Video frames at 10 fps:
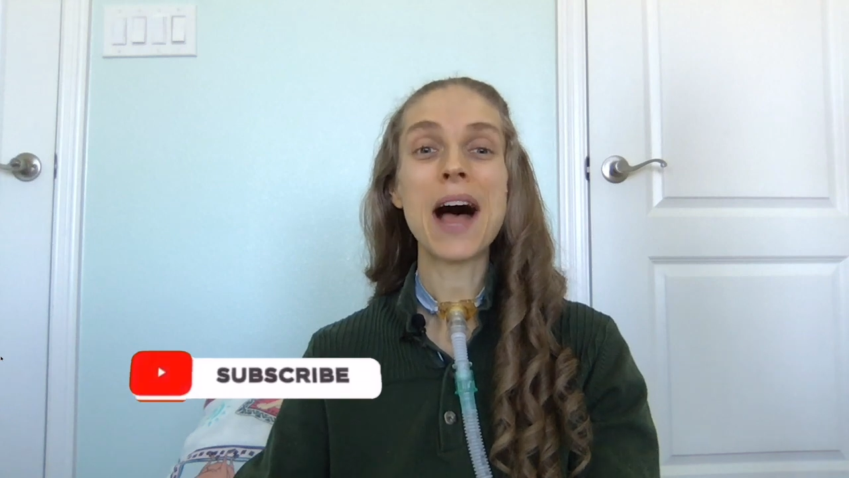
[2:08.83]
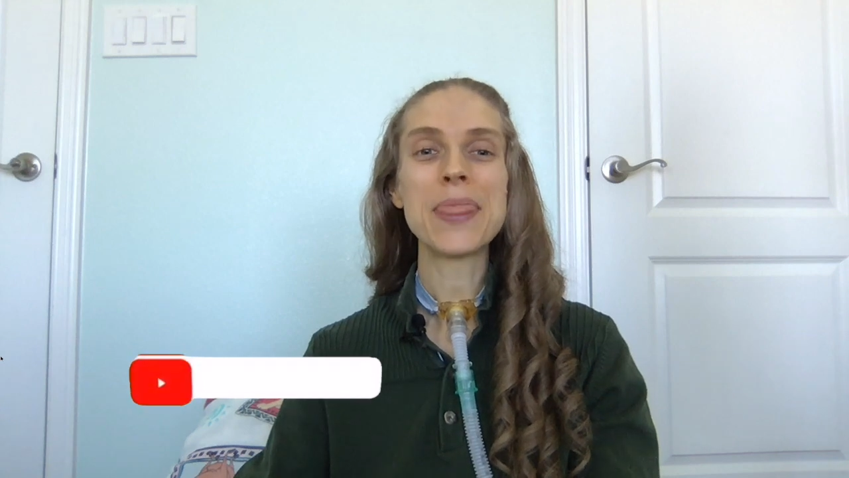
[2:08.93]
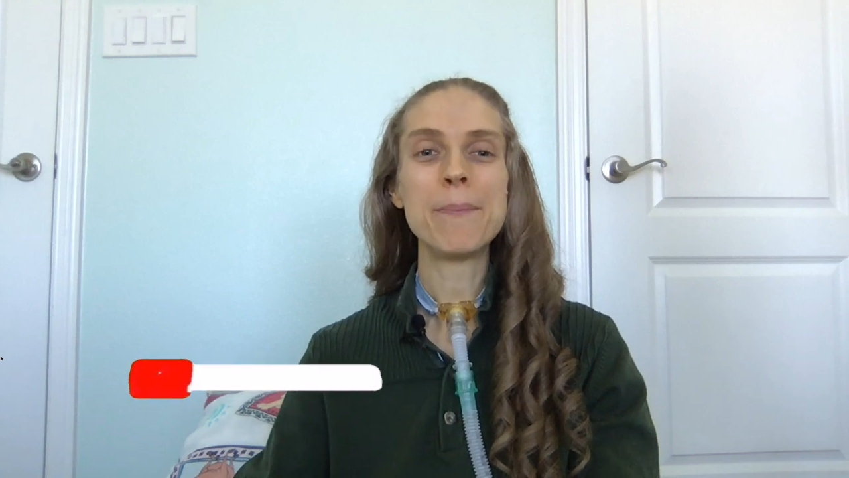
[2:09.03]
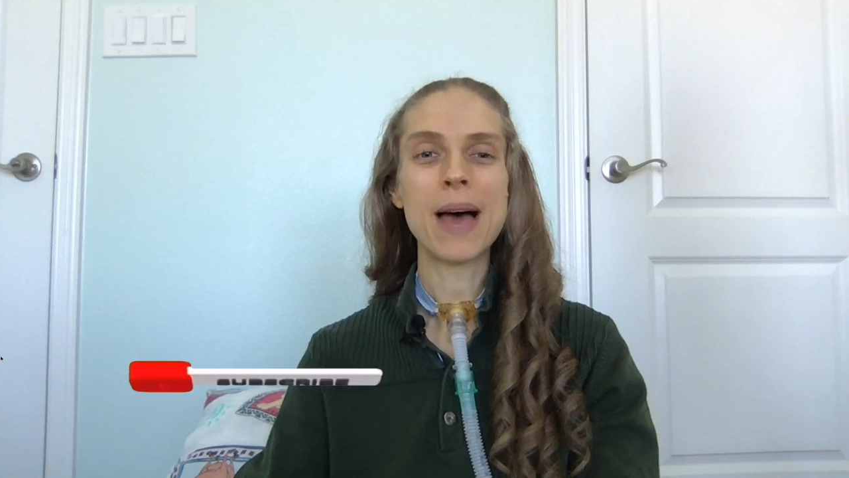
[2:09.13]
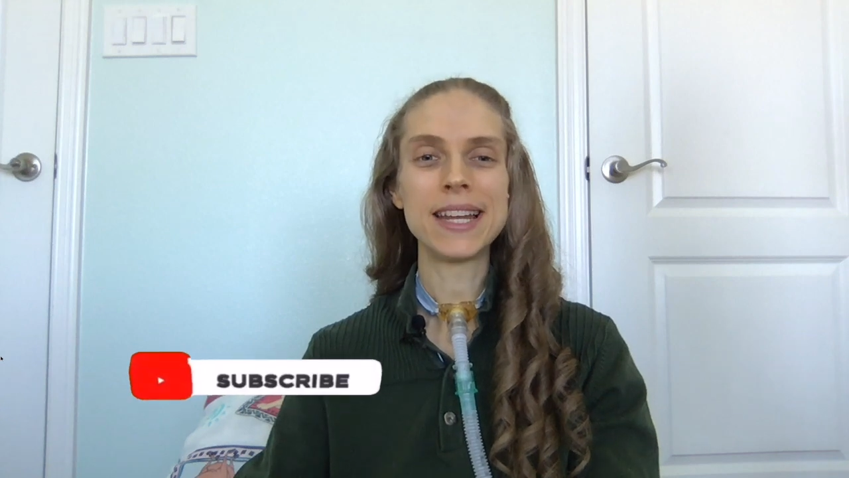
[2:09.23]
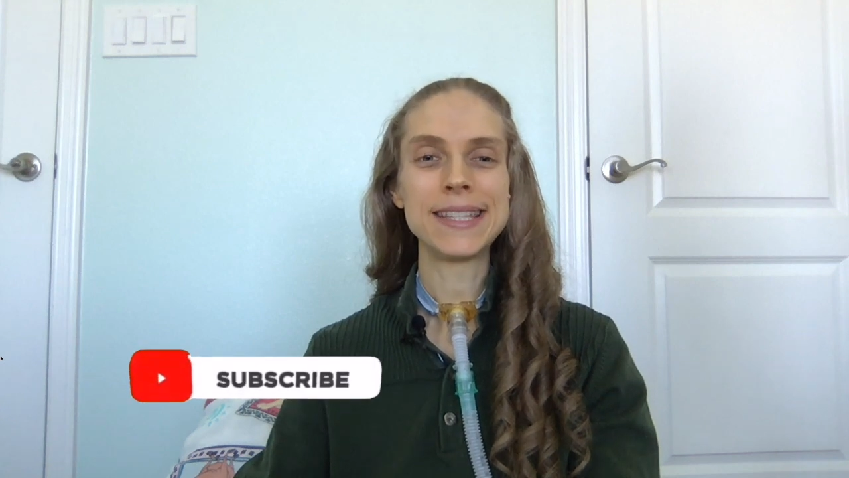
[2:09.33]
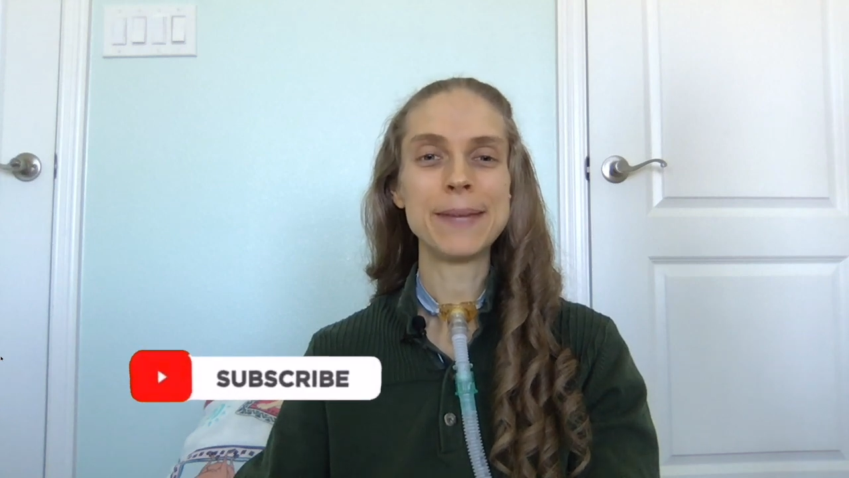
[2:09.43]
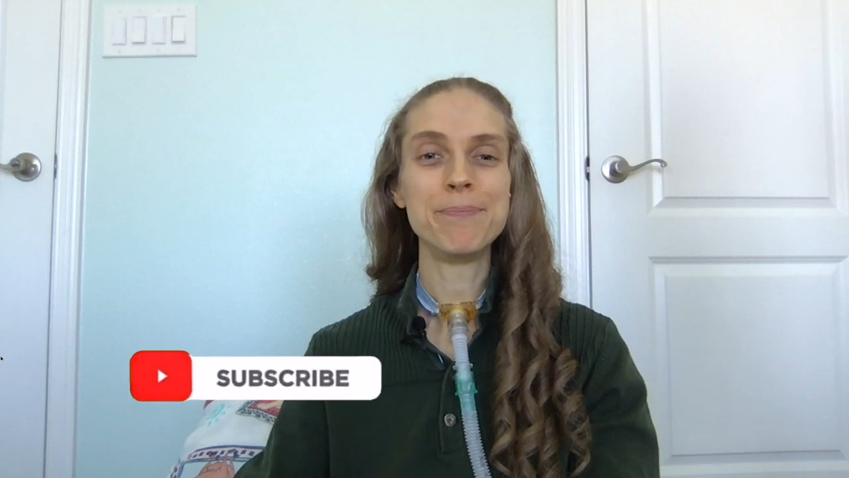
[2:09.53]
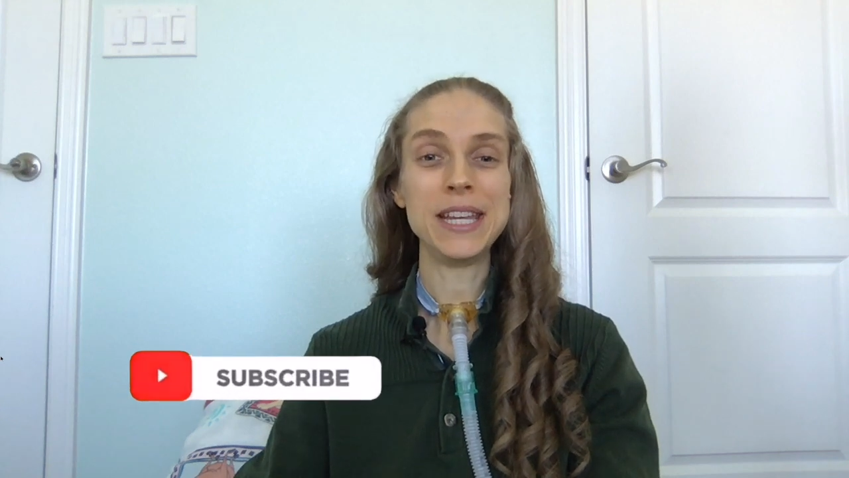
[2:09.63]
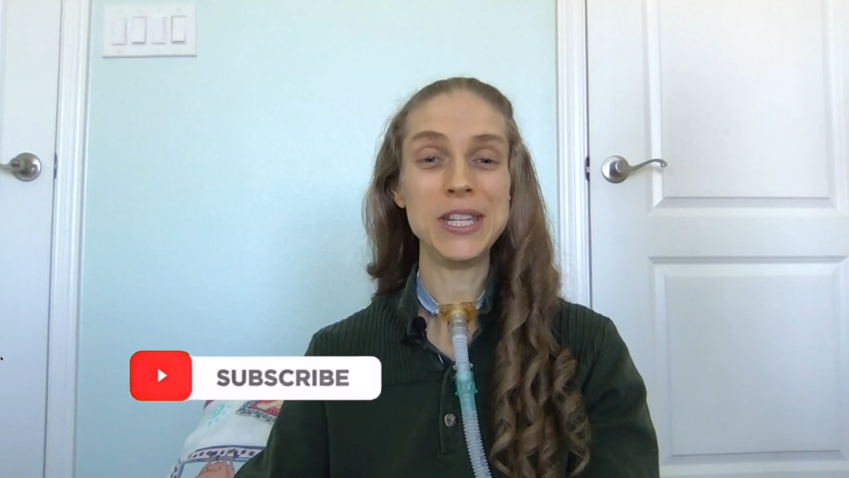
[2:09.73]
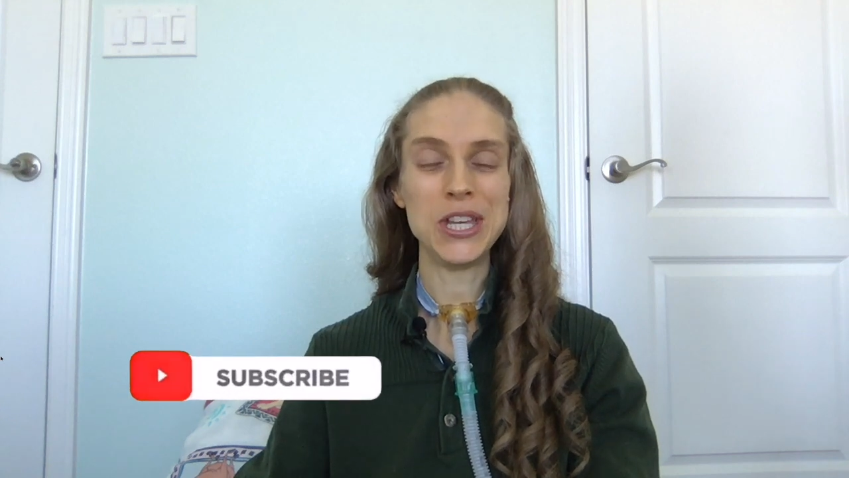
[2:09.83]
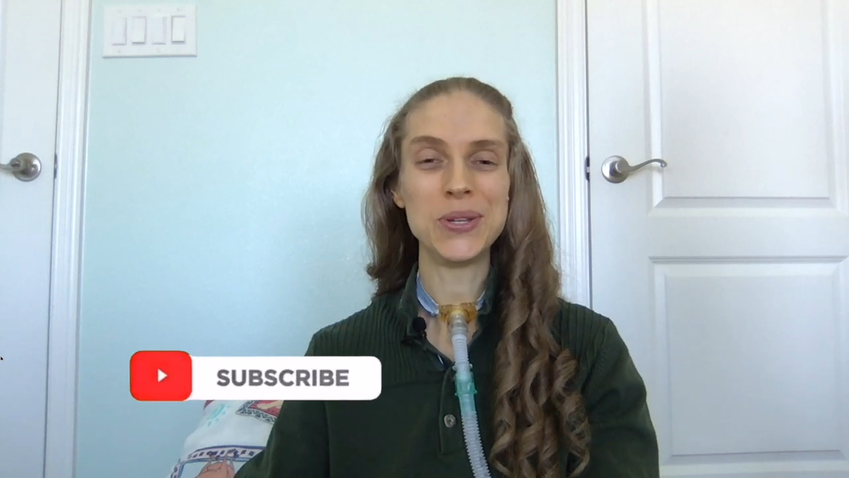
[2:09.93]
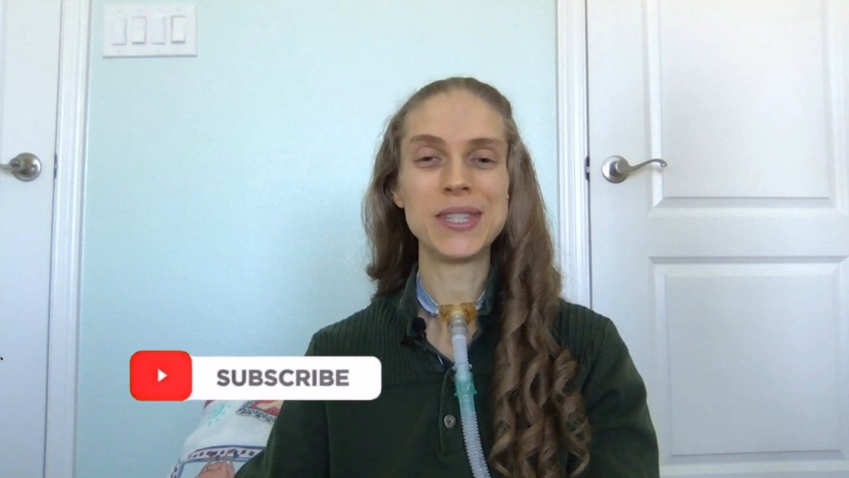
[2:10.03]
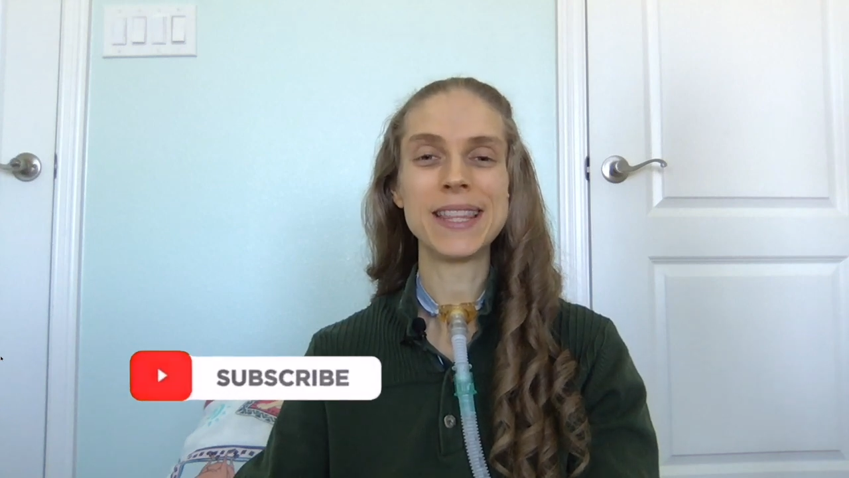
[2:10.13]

on the medicine being used